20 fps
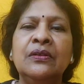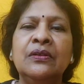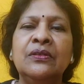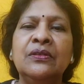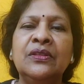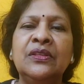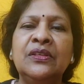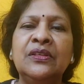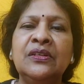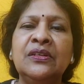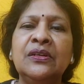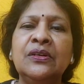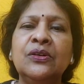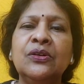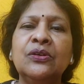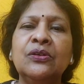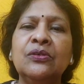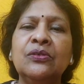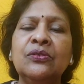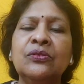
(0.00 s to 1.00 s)
The
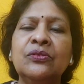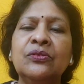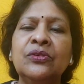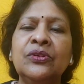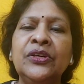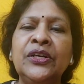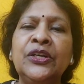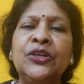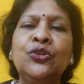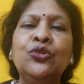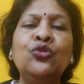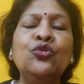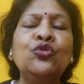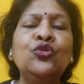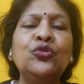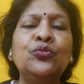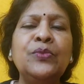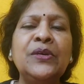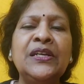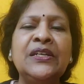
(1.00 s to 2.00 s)

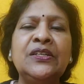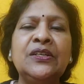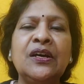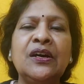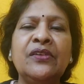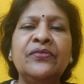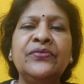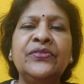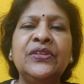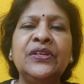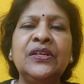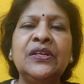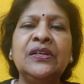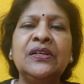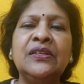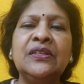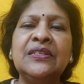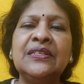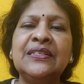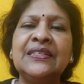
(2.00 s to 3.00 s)
recruitment of
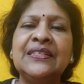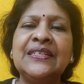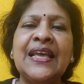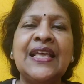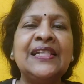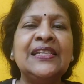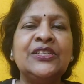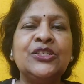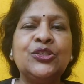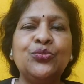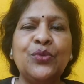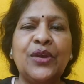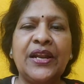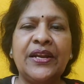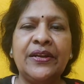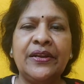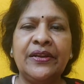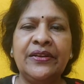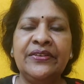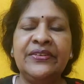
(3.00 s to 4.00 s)
the cells
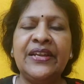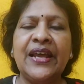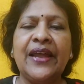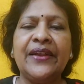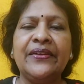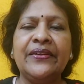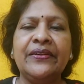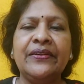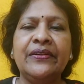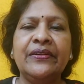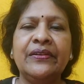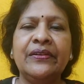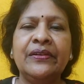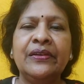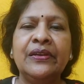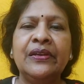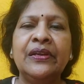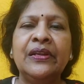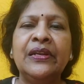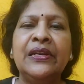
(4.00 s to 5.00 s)
were done.
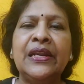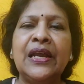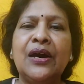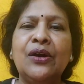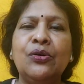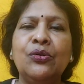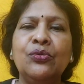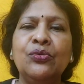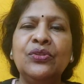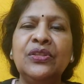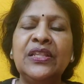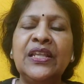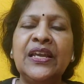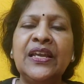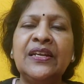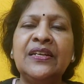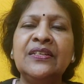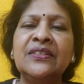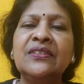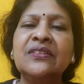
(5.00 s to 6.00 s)
Now
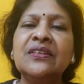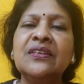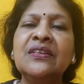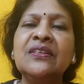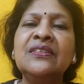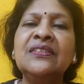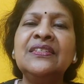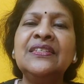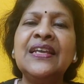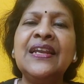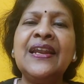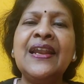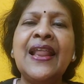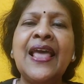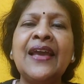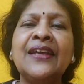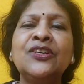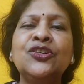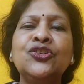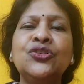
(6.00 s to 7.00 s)
there is
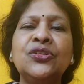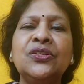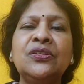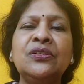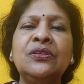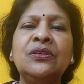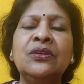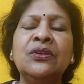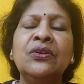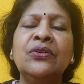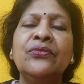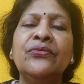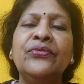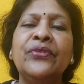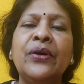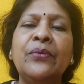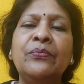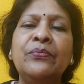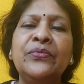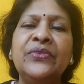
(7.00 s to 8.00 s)
selection
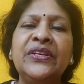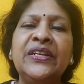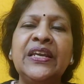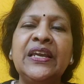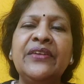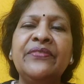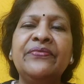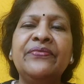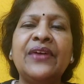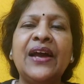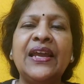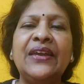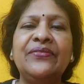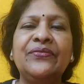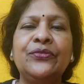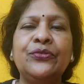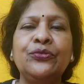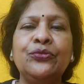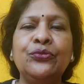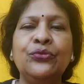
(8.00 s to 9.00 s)
from day
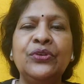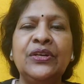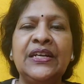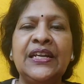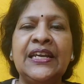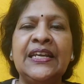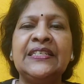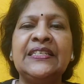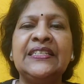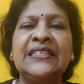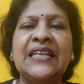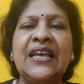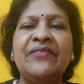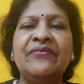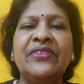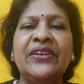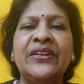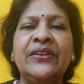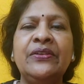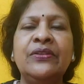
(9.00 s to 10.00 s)
5 to day
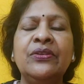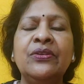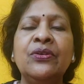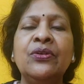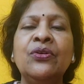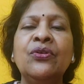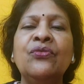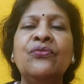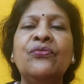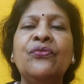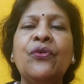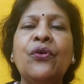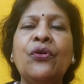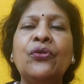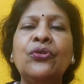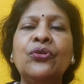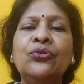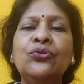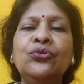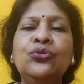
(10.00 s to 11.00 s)
7
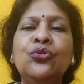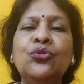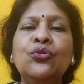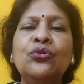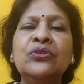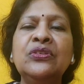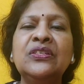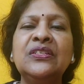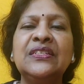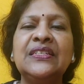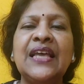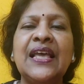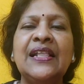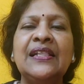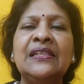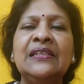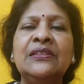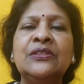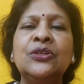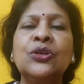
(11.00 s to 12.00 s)
for those
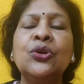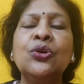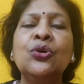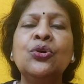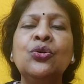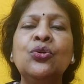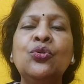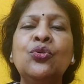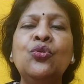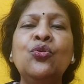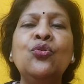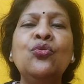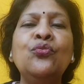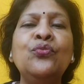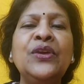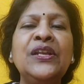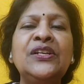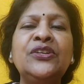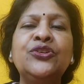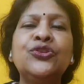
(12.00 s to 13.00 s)
cells who
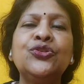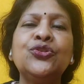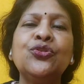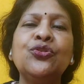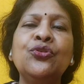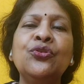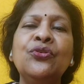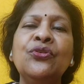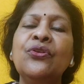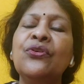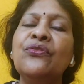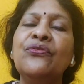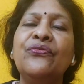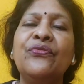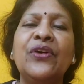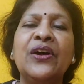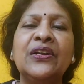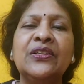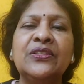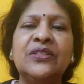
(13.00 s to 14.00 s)
will show
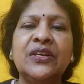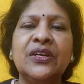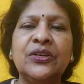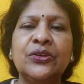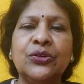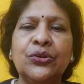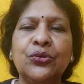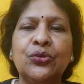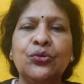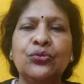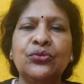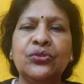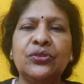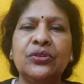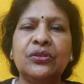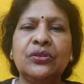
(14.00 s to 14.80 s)
further growth.